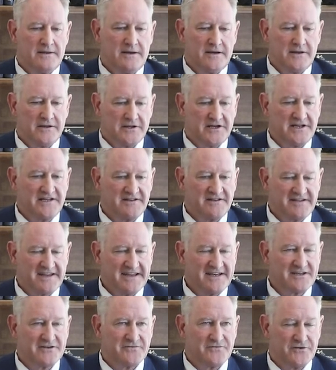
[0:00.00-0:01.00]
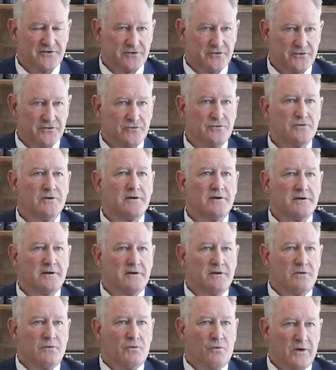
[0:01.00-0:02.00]
the lead detective knew,
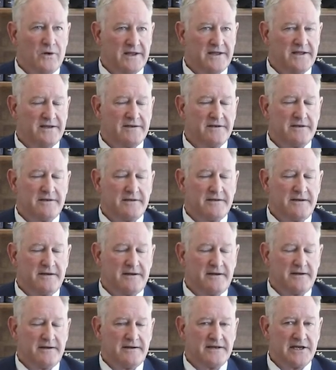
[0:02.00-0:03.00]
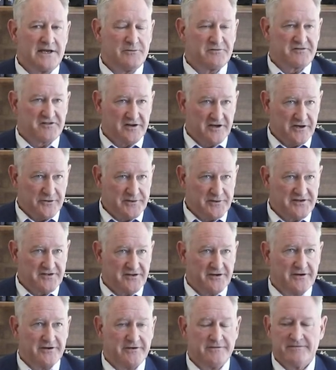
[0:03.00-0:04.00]
when he was going to
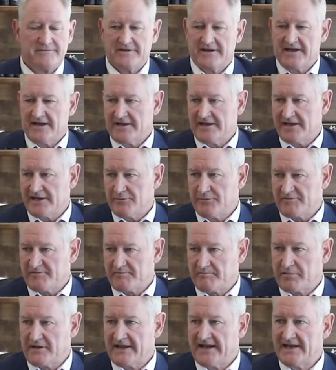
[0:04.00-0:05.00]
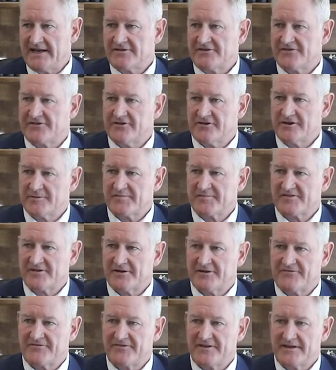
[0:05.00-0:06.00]
return, and he was planning to turn
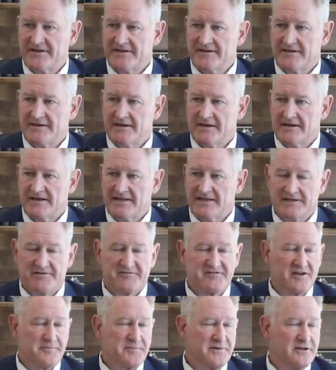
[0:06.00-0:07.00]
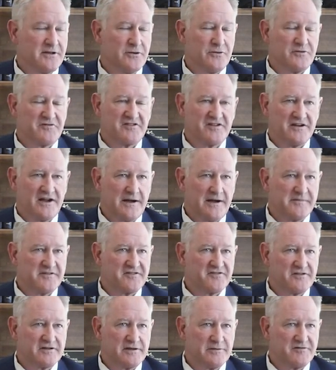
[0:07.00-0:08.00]
himself in. He lives up in Lewiston,
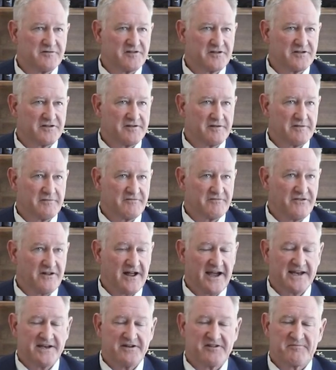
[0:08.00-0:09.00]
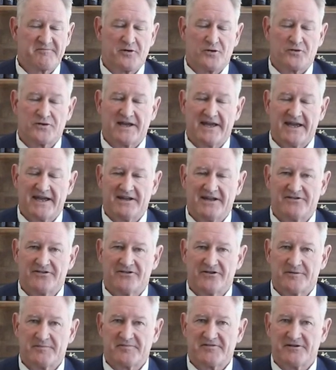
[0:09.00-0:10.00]
obviously. He was going to fly into Spokane,
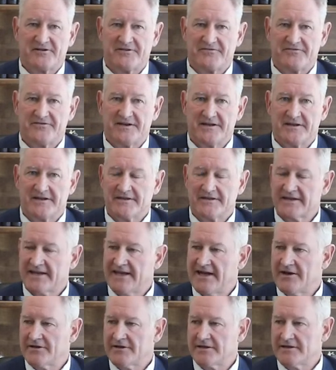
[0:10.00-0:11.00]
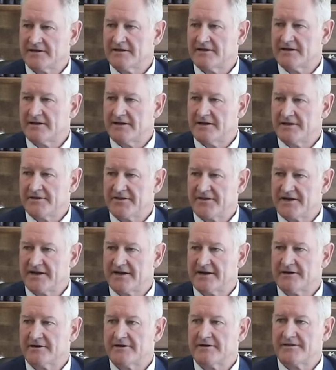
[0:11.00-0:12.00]
turn himself in the county
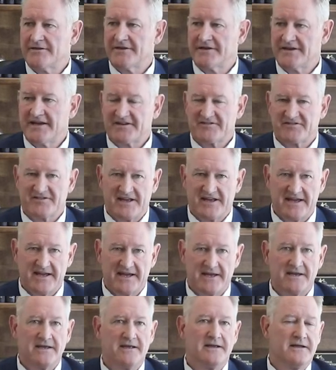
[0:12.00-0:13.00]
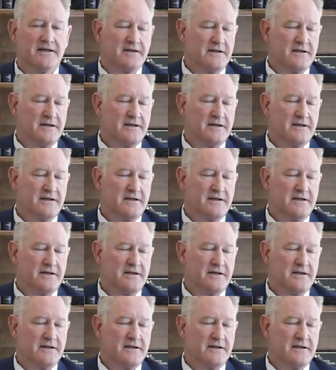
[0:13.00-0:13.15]
there the next day,